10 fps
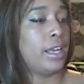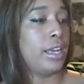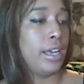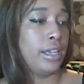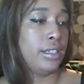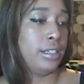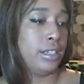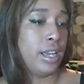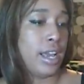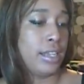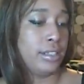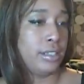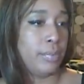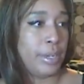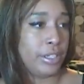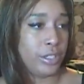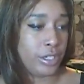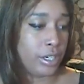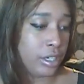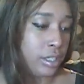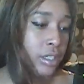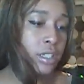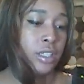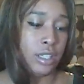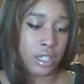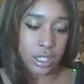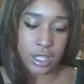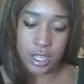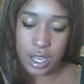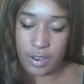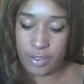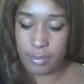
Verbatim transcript: It has the picture of